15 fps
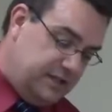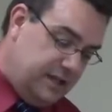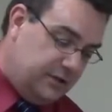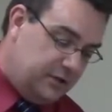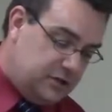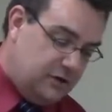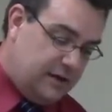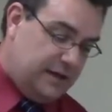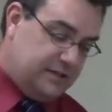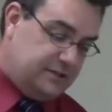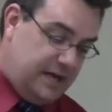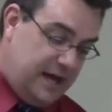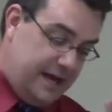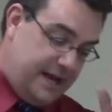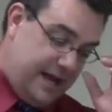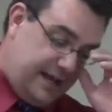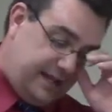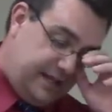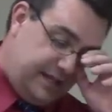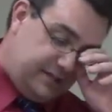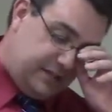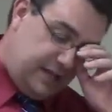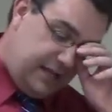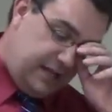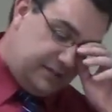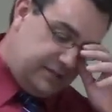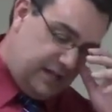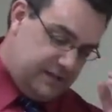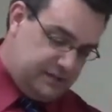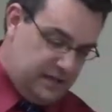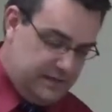in Codex Sinaiticus, and it says,